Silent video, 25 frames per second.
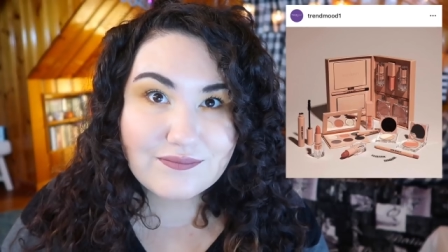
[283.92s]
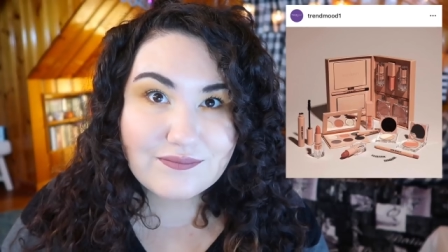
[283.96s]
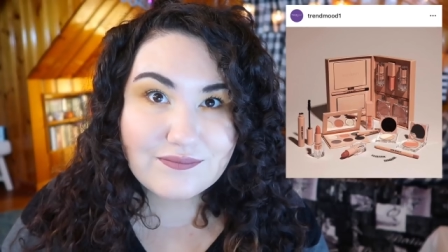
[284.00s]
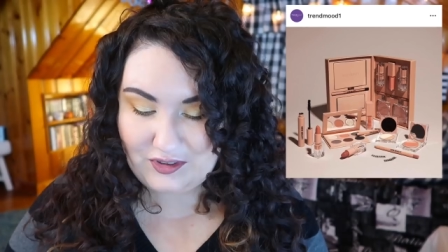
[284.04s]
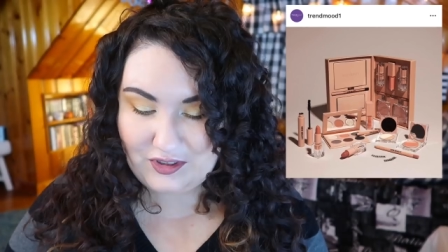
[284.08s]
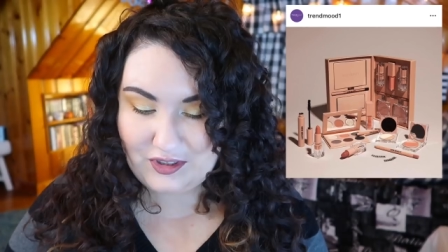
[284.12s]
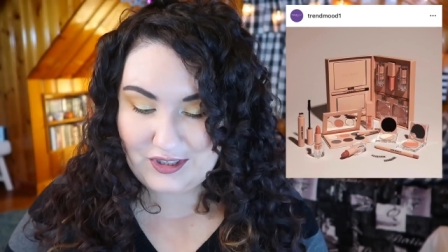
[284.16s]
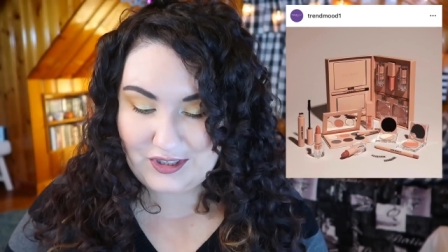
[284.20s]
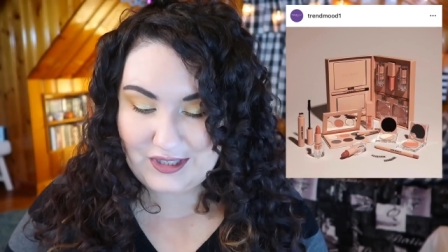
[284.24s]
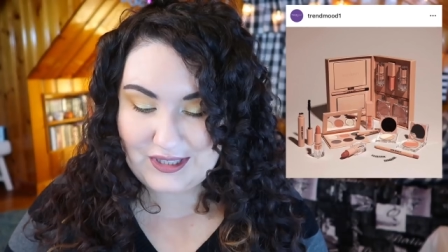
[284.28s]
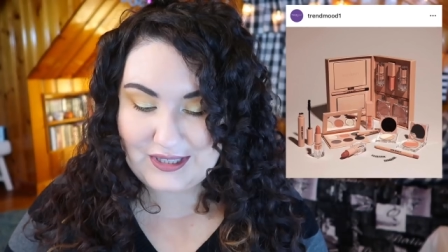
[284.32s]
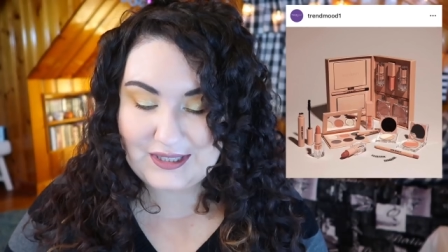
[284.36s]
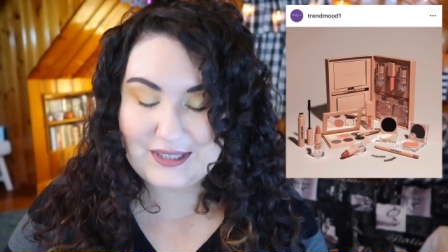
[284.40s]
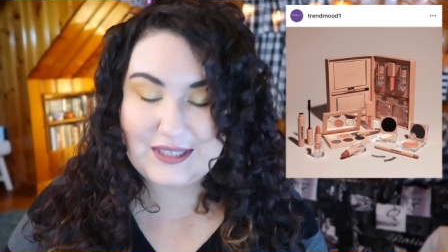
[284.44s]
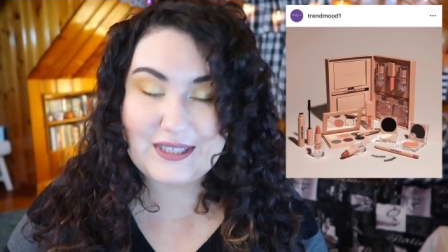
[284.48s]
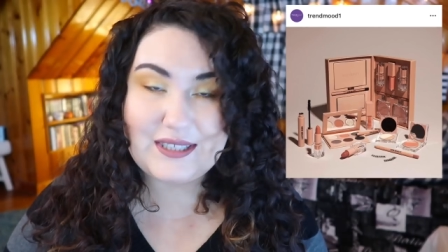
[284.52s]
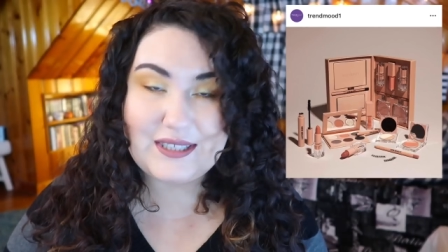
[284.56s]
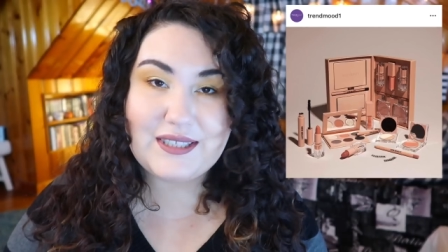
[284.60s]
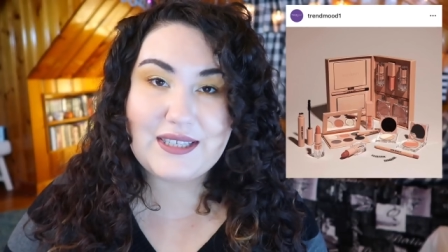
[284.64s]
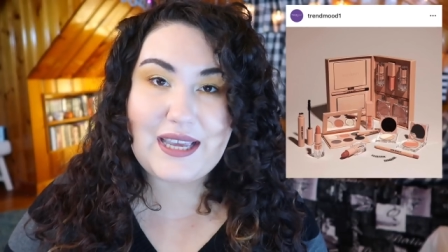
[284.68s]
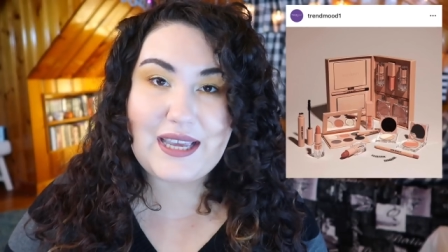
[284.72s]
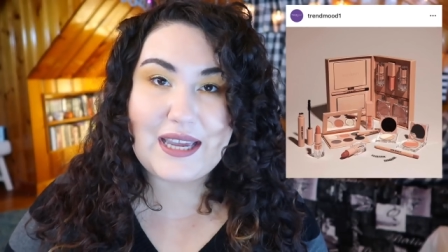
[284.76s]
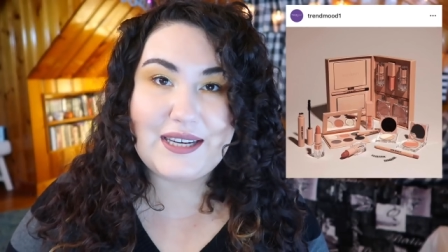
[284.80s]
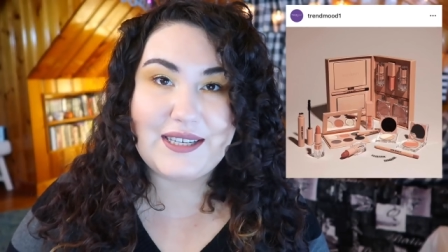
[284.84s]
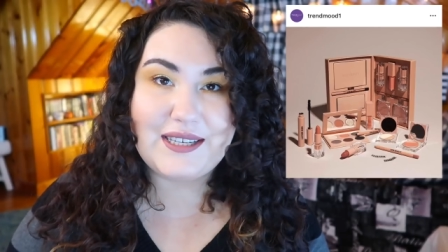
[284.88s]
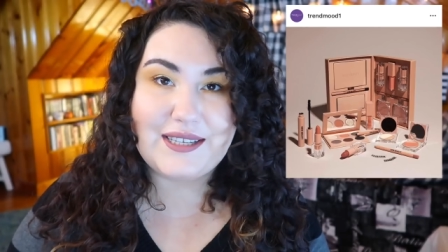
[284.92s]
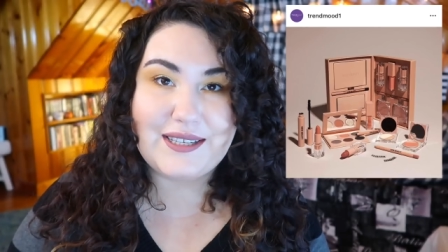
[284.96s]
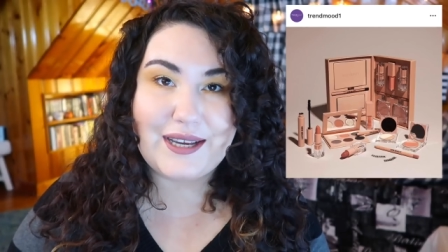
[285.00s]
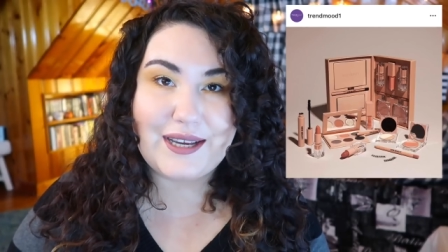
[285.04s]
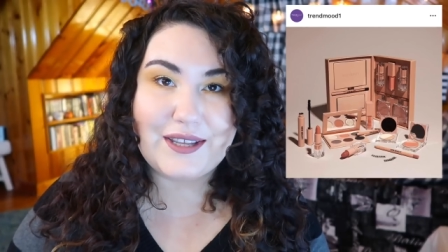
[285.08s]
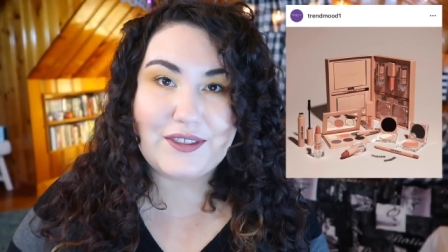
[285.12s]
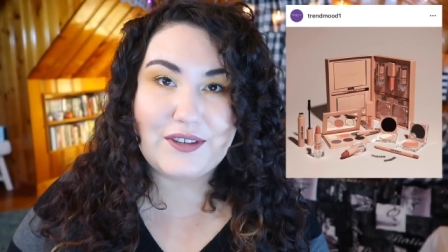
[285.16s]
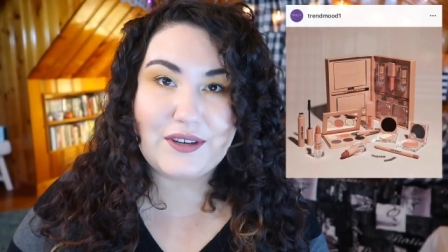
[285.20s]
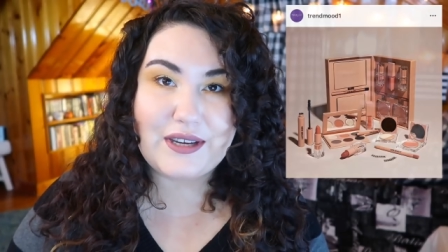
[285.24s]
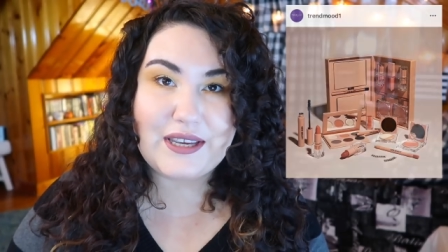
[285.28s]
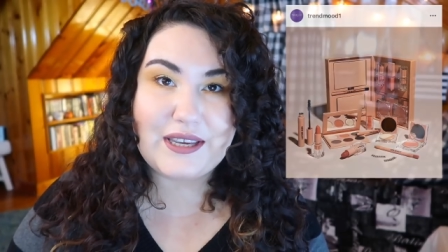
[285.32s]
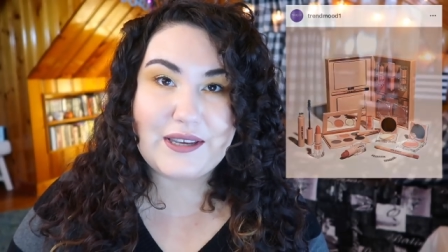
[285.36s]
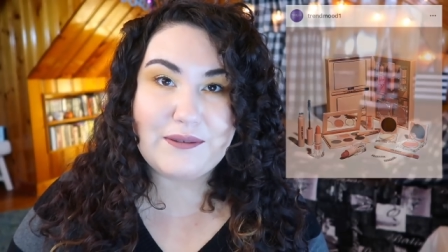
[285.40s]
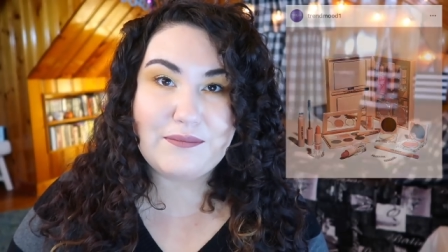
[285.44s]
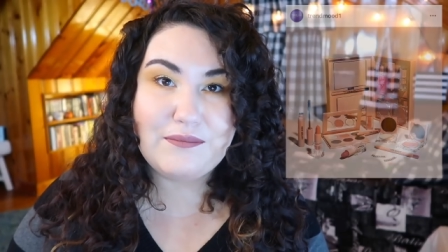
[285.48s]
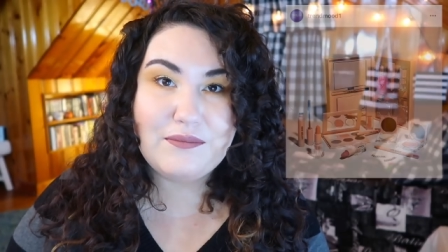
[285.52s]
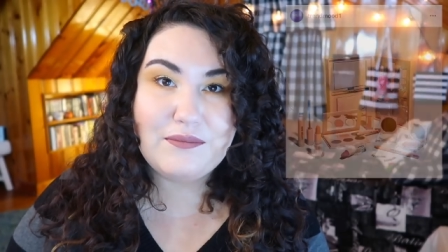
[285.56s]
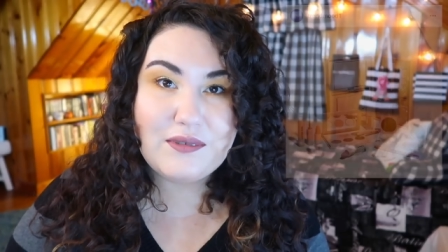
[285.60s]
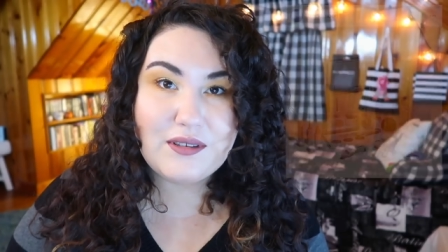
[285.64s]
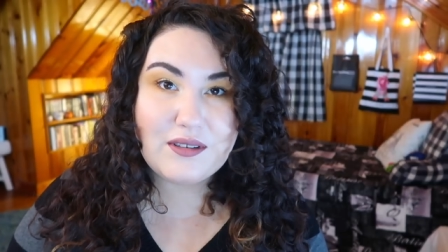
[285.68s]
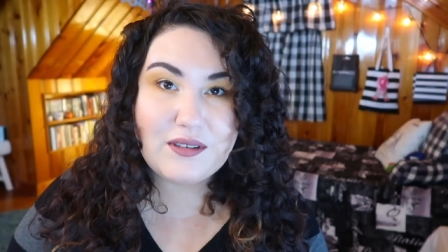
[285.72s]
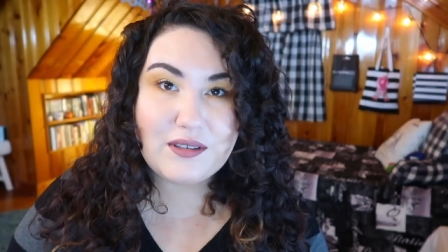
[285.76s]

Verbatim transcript: Jesus, get it together, Kim.